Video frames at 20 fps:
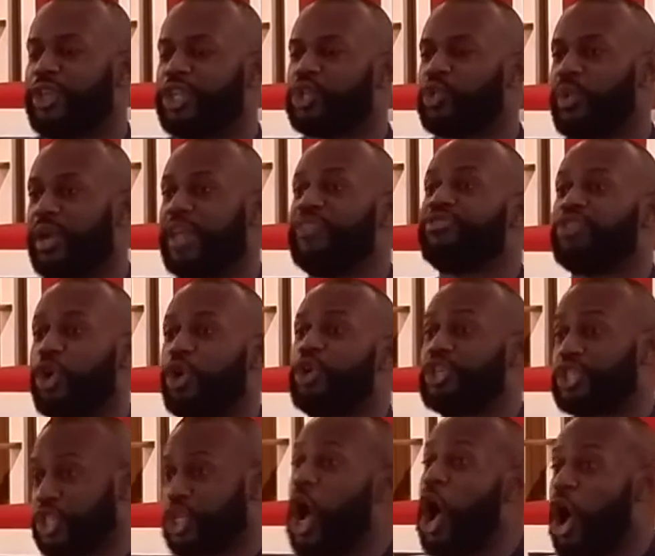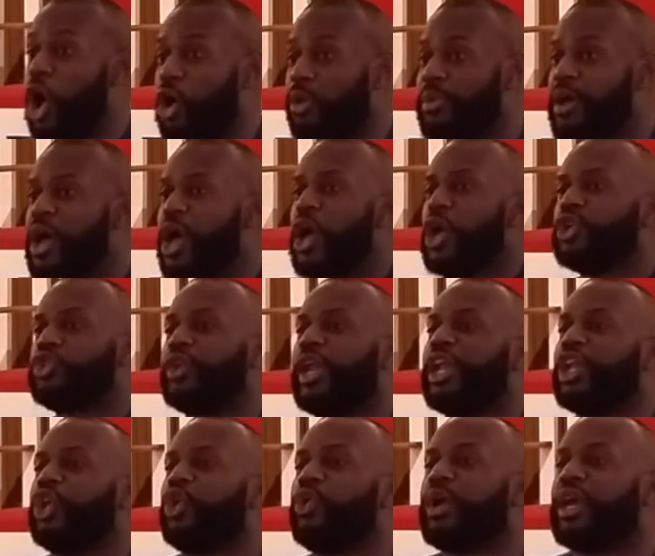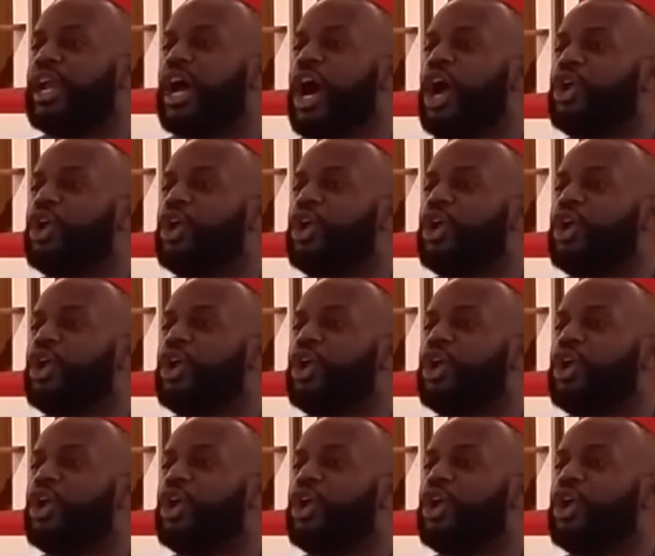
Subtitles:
the 23rd Psalm so that you can